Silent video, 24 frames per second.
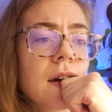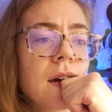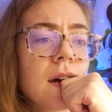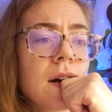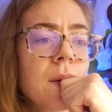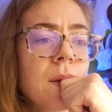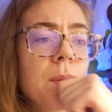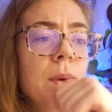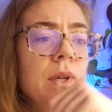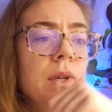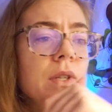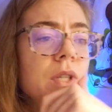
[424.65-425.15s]
a
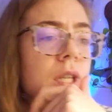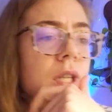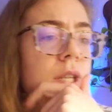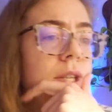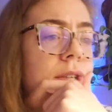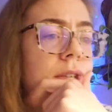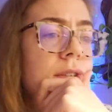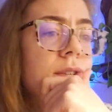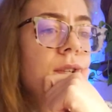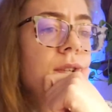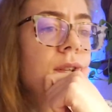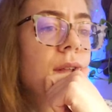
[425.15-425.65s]
bunch of
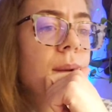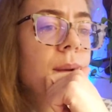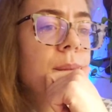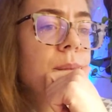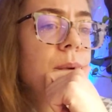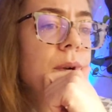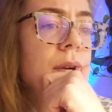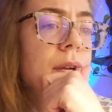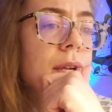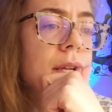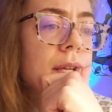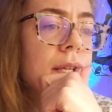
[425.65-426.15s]
these
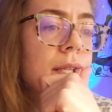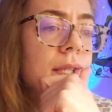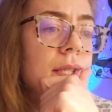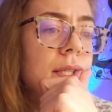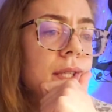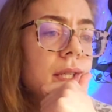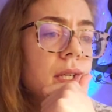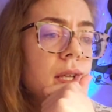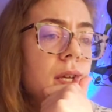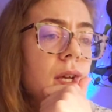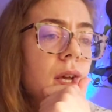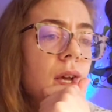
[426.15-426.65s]
celebrities,
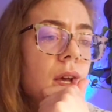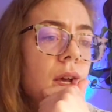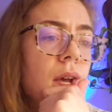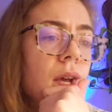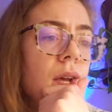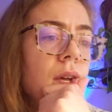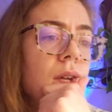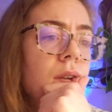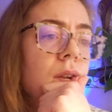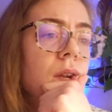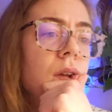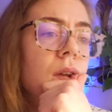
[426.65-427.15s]

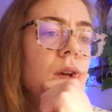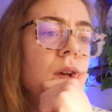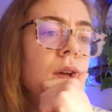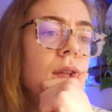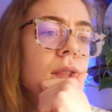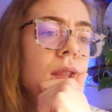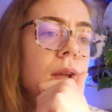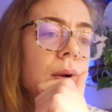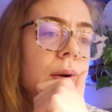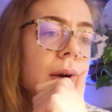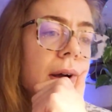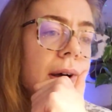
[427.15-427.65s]
and
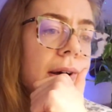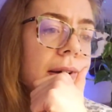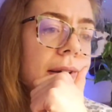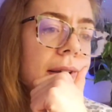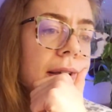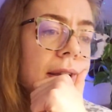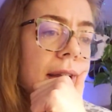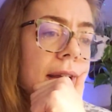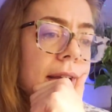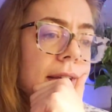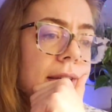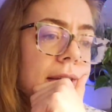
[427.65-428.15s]
they were all
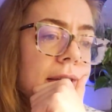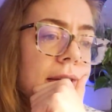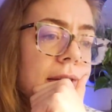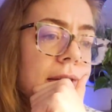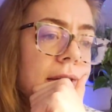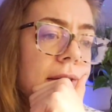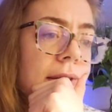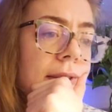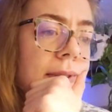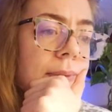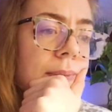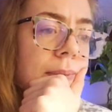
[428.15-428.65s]
connected
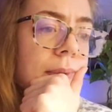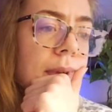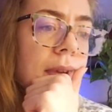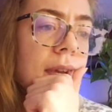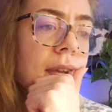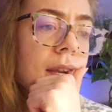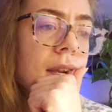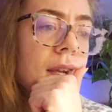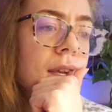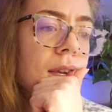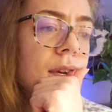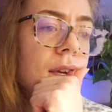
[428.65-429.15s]
at the
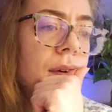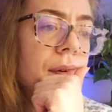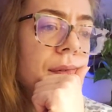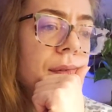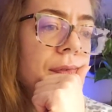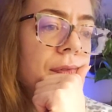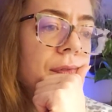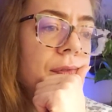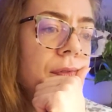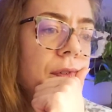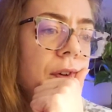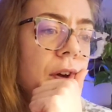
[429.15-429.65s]
beginning of
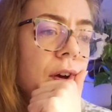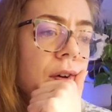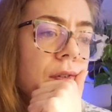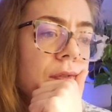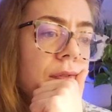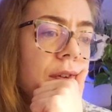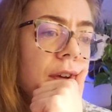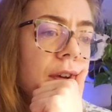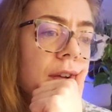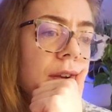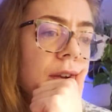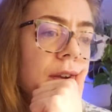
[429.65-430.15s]

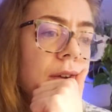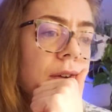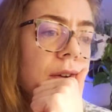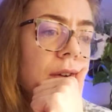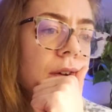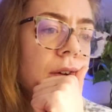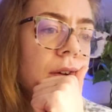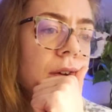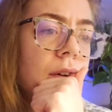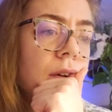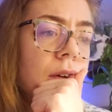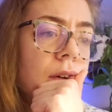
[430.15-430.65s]
COVID
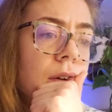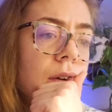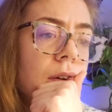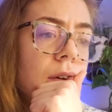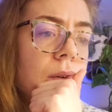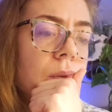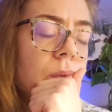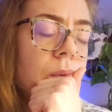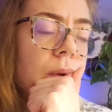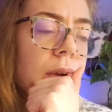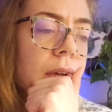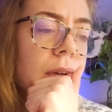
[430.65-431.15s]

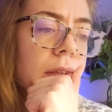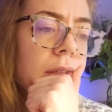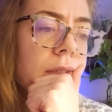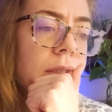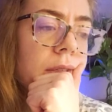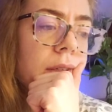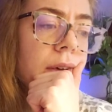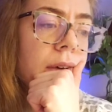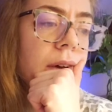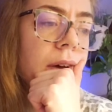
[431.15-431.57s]
with,